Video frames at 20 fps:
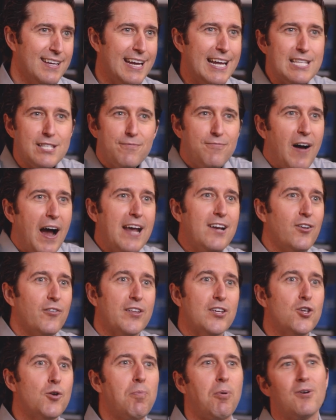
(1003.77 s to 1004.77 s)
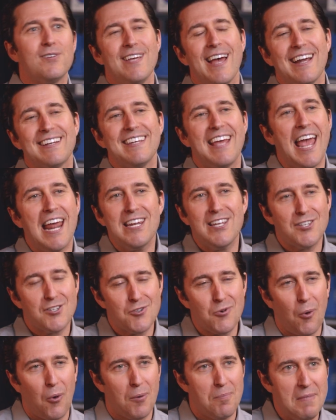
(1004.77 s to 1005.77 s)
It's vital that you protect any
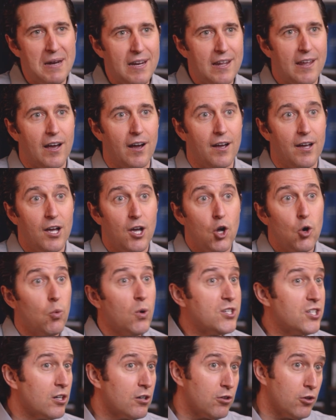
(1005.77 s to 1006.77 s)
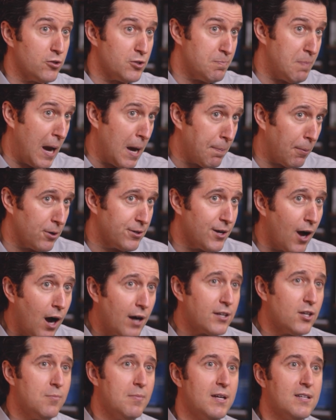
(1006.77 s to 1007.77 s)
stored media, which includes paper
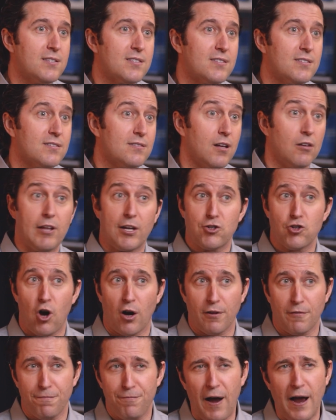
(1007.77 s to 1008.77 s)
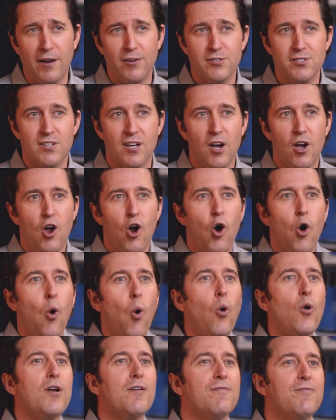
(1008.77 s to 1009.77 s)
documents, electronic files,
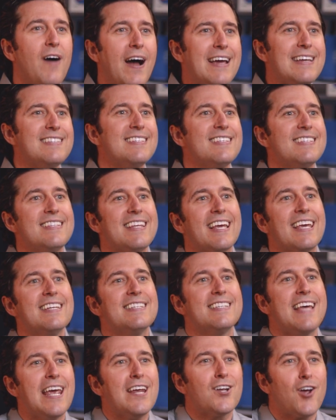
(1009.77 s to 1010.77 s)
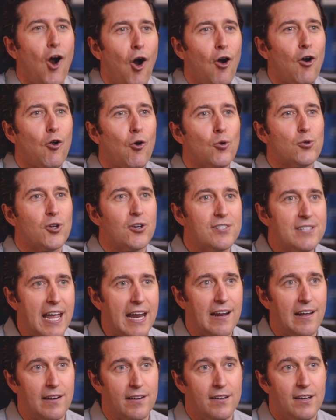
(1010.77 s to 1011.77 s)
or devices that contain cardholder
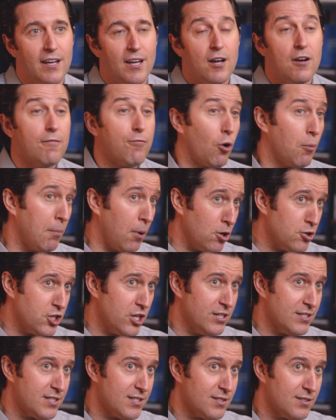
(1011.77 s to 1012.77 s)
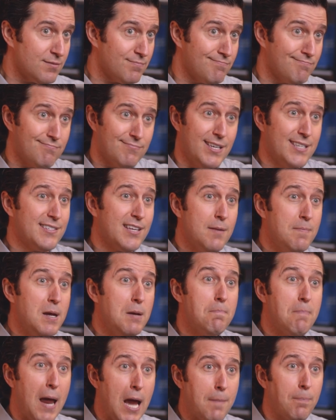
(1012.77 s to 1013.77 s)
data. For merchants, this can
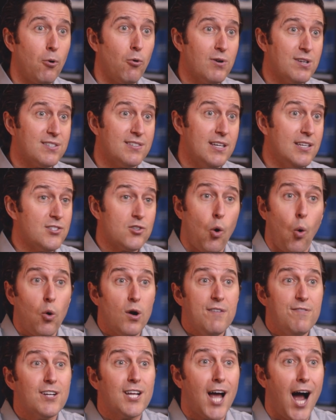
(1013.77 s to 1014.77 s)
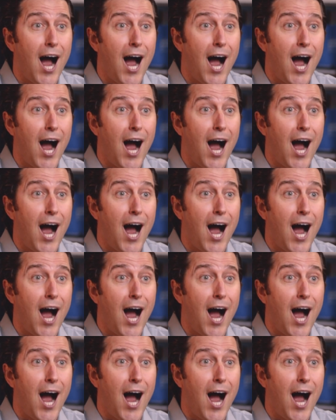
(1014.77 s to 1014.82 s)
mean paper receipts or even